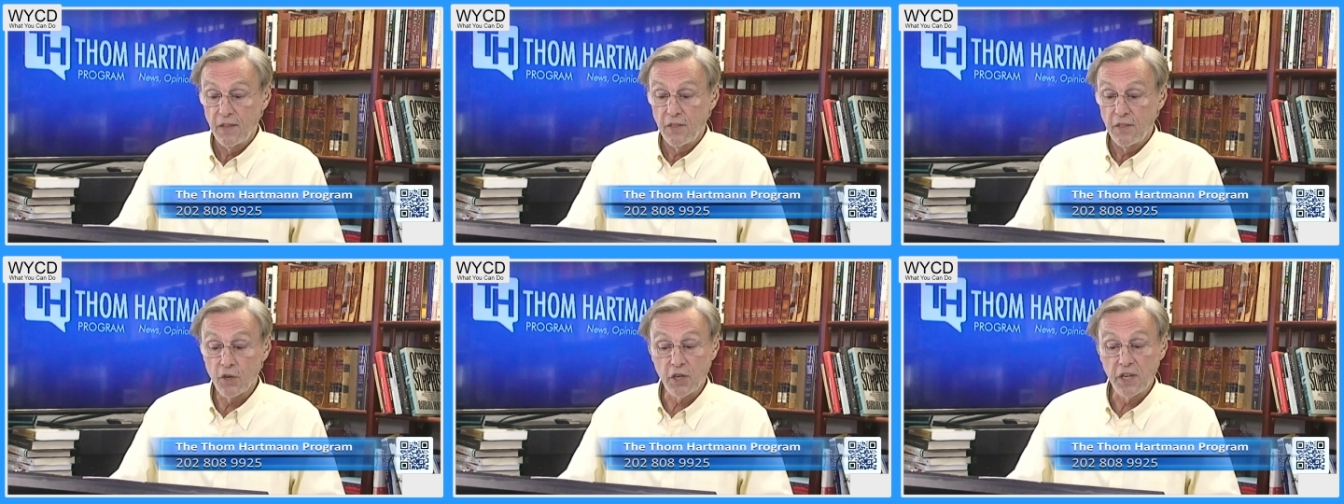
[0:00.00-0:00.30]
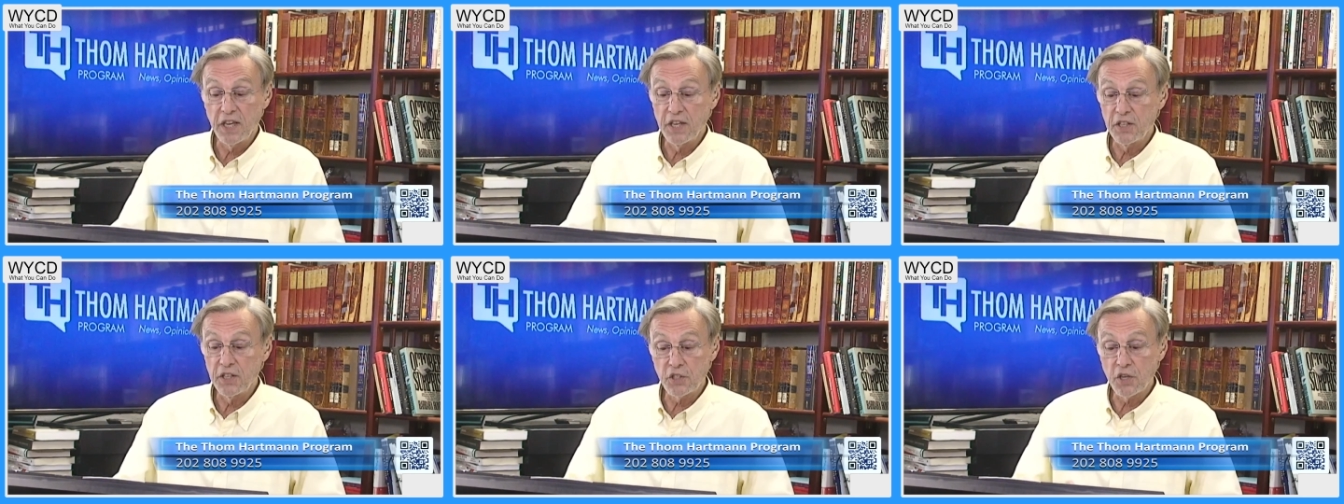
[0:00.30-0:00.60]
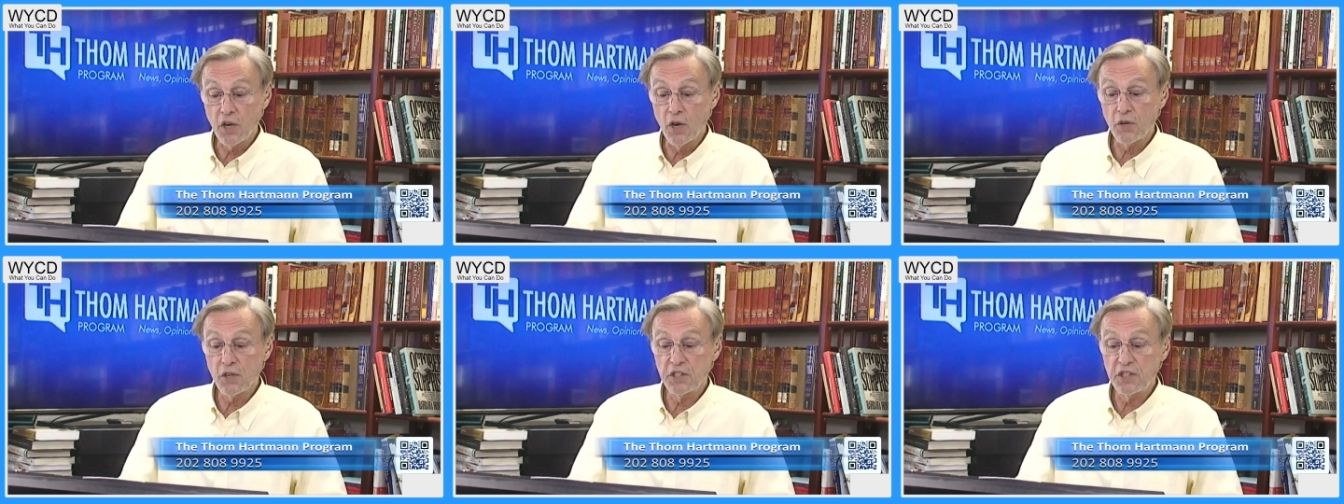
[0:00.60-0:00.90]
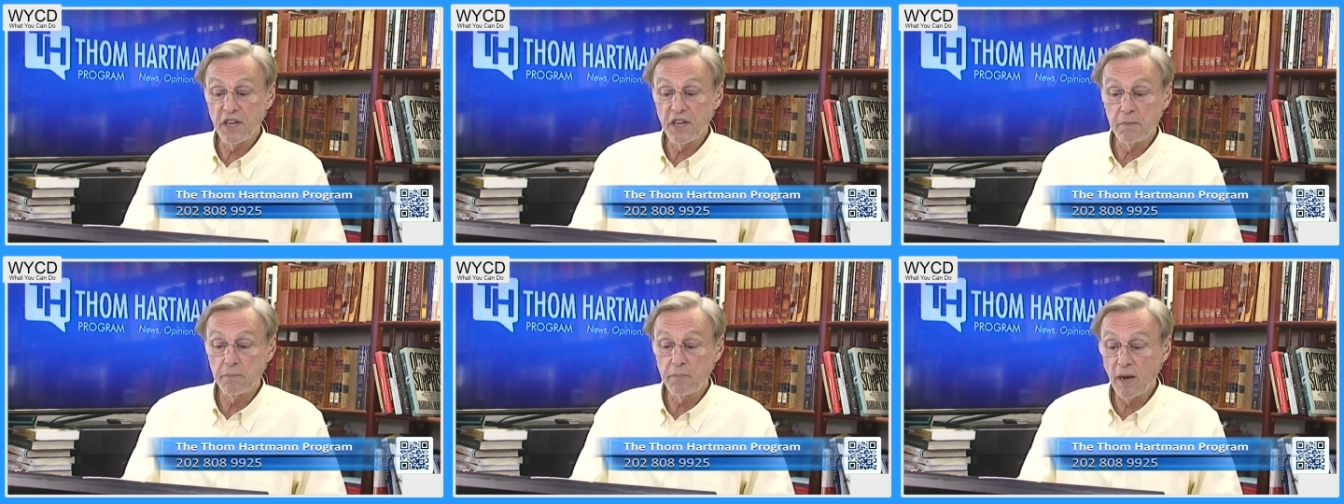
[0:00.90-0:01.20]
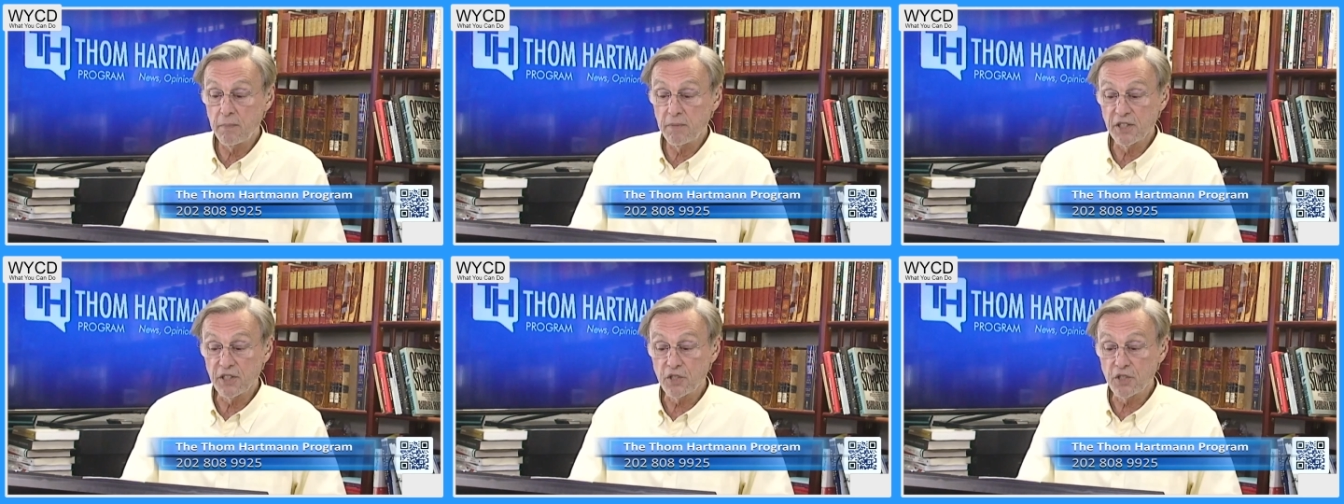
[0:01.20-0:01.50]
Their kids don't attend
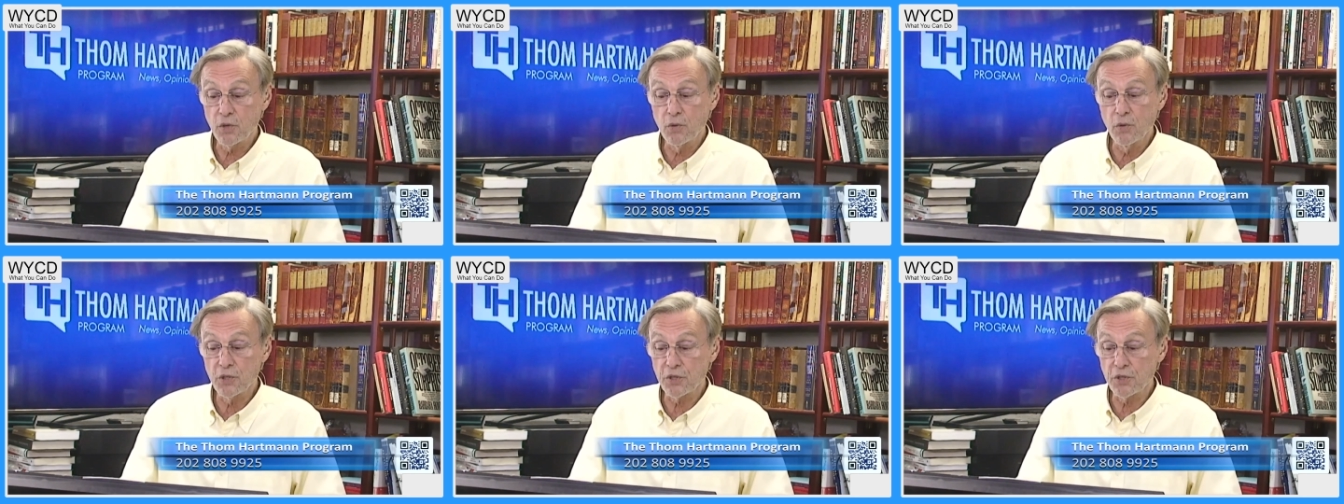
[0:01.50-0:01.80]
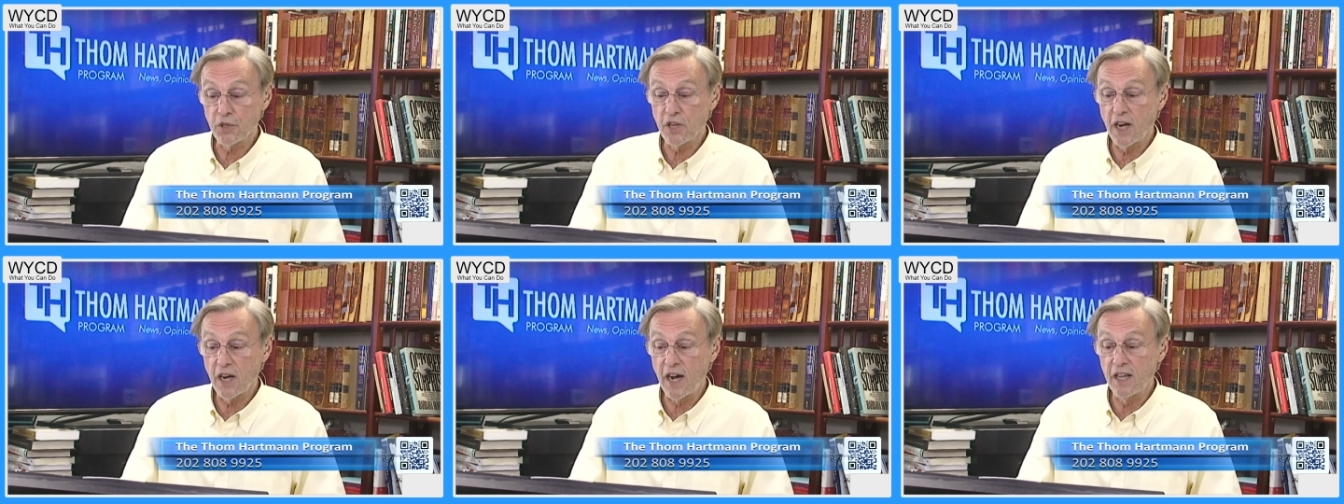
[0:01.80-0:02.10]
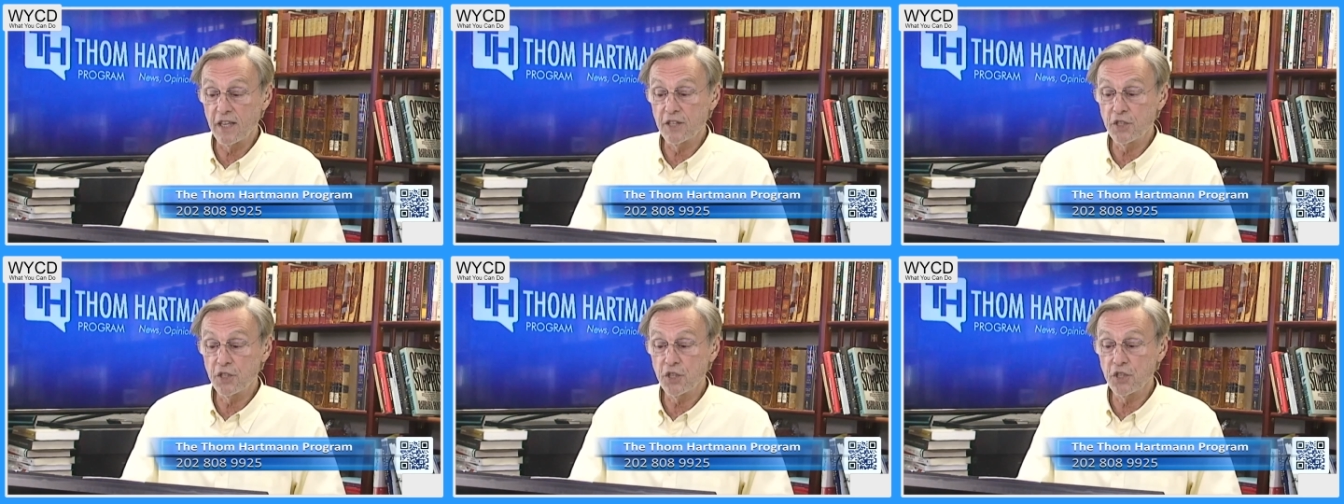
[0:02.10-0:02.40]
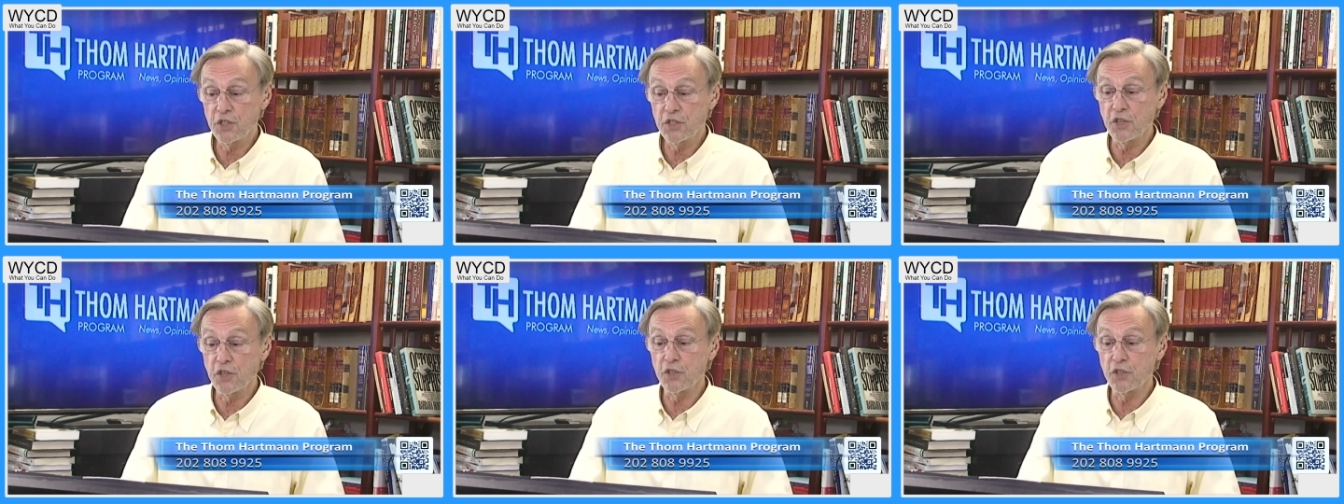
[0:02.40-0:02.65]
public schools or colleges.